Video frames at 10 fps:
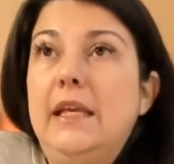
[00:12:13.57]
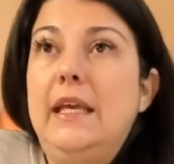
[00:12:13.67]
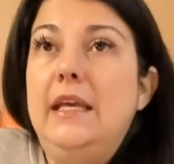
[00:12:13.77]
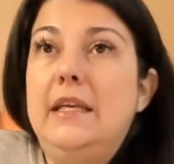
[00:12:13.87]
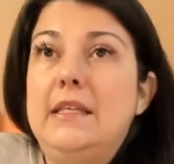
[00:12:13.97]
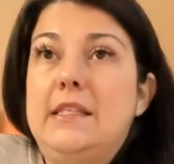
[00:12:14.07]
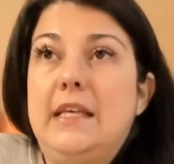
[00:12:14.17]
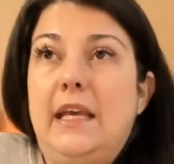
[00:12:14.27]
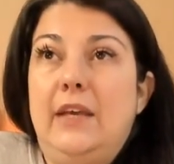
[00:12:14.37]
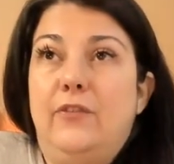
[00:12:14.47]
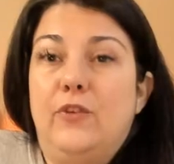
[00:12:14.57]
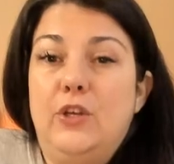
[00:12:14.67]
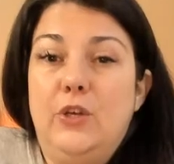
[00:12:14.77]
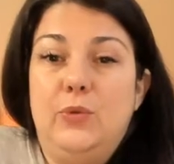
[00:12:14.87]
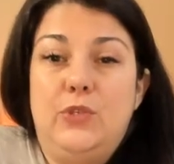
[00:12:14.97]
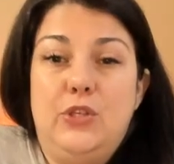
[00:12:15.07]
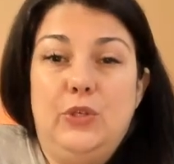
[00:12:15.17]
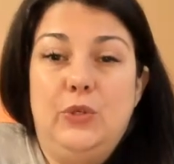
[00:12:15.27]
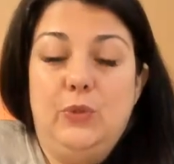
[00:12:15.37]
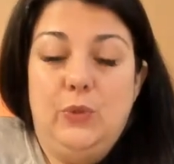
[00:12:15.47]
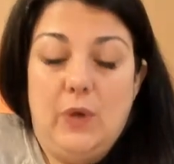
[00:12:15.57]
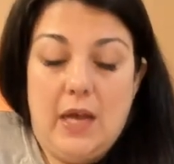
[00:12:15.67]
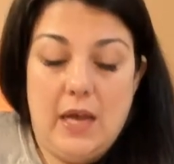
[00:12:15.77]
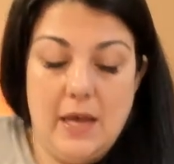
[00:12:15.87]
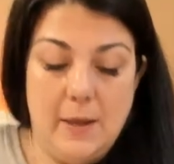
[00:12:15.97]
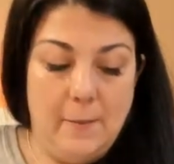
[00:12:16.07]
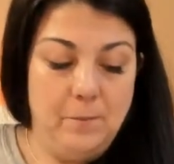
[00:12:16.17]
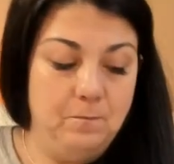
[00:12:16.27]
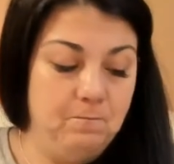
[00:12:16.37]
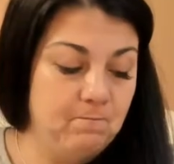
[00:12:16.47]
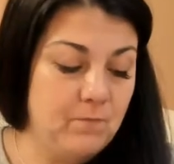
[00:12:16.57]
easy for you to